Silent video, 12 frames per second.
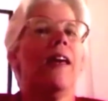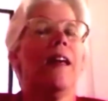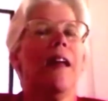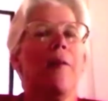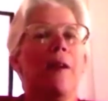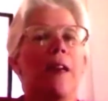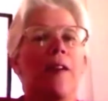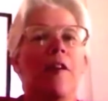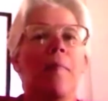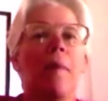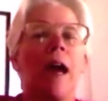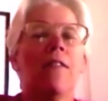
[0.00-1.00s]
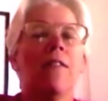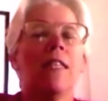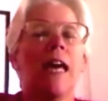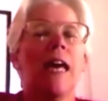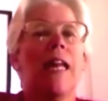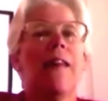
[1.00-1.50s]
and I would never amount to
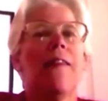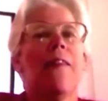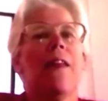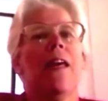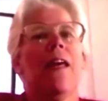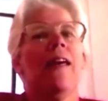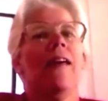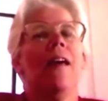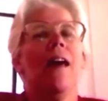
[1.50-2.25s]
anything,